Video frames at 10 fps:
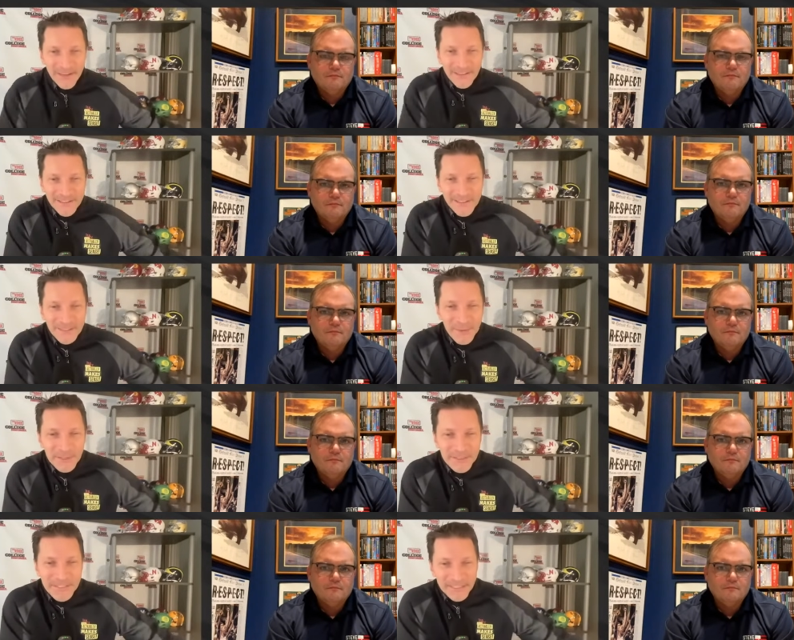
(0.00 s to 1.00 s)
Speaker 1: I didn't
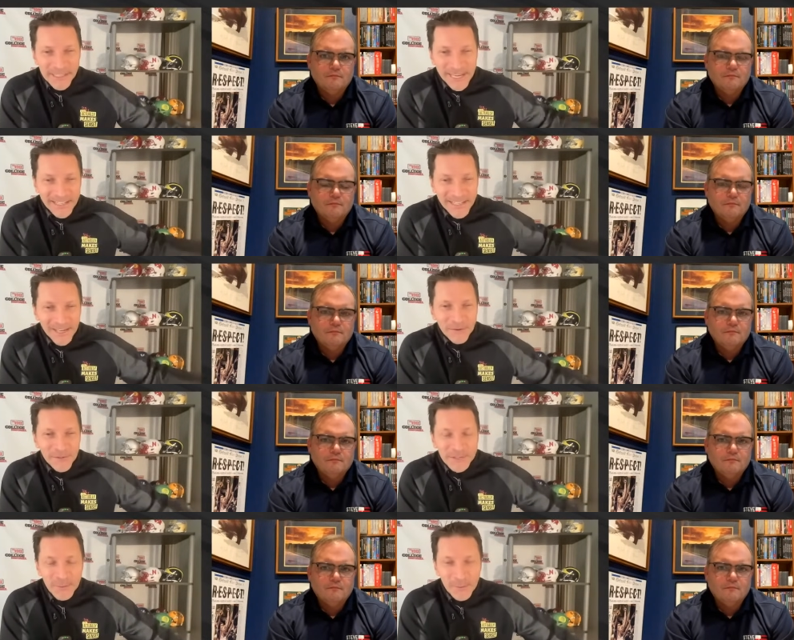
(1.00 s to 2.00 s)
expect us to land here
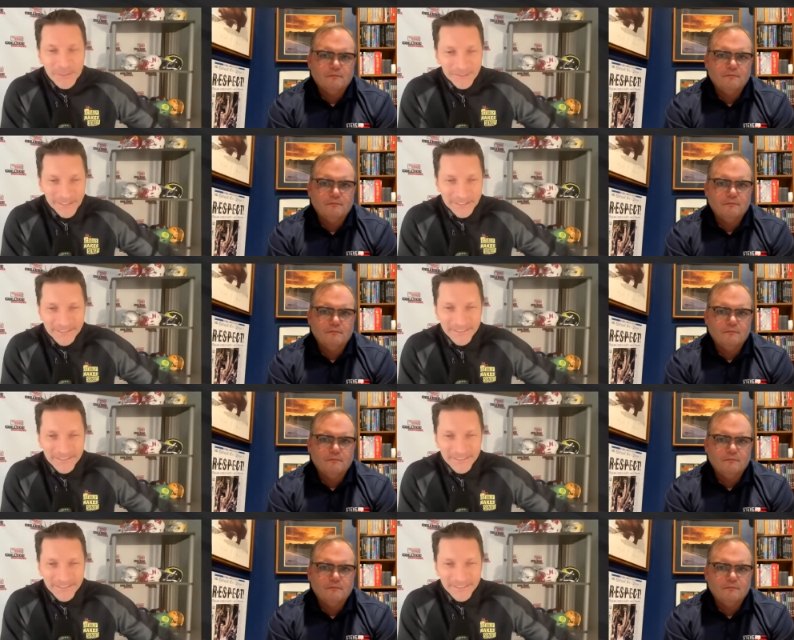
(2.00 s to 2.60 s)
this quickly.